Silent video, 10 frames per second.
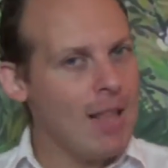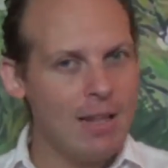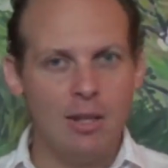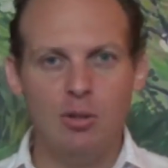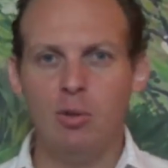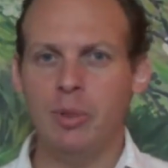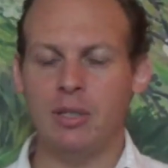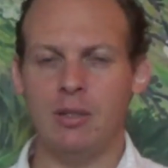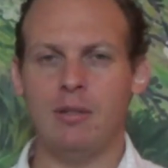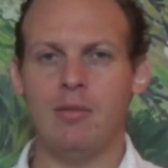there's no
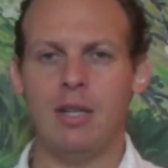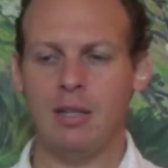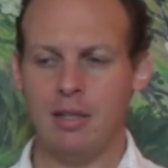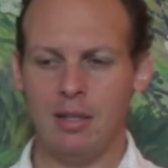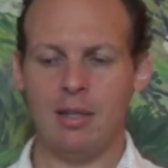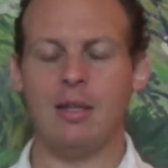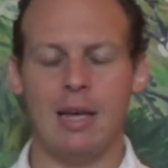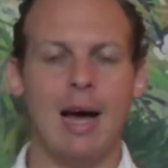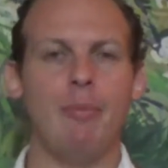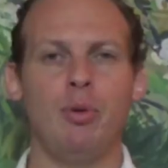business, right?
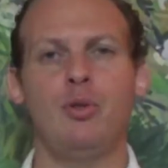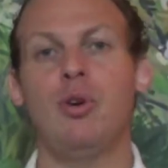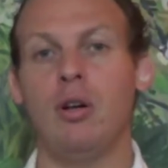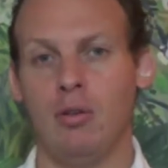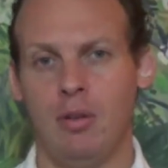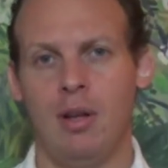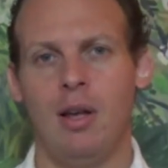The app will struggle.